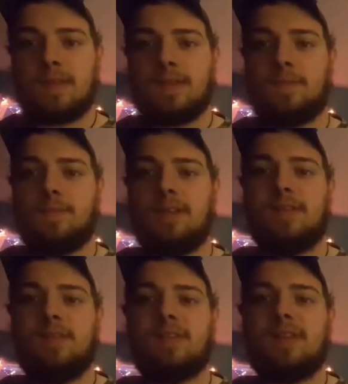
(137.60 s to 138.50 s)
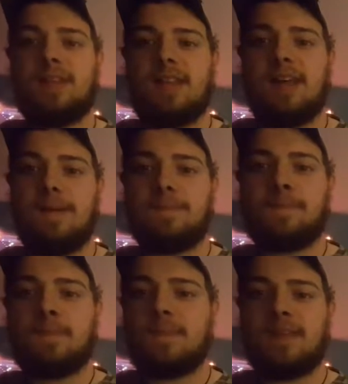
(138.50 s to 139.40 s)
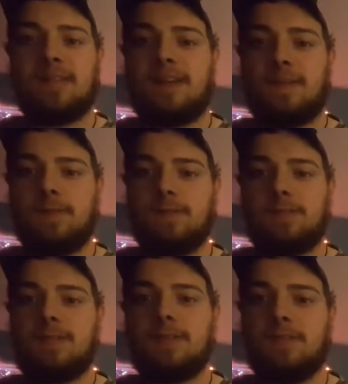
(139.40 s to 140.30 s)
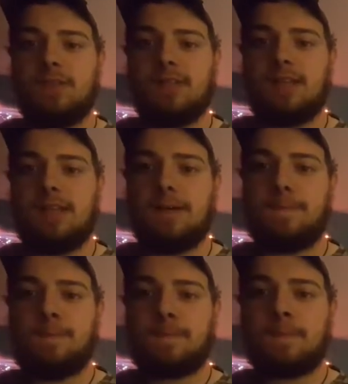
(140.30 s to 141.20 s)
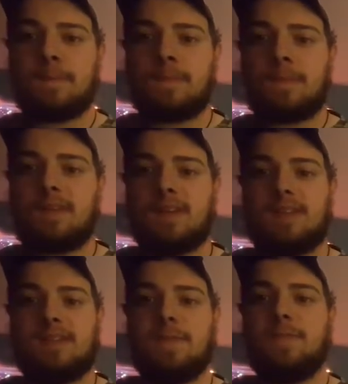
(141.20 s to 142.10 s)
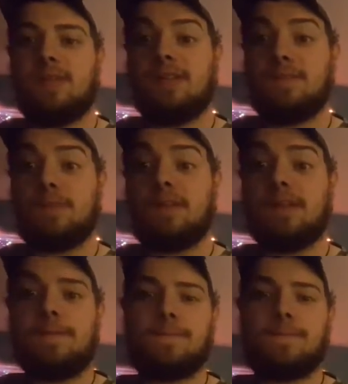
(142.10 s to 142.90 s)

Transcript: It'll be just like that. That's how it looks. Just like that. Except for it doesn't blink.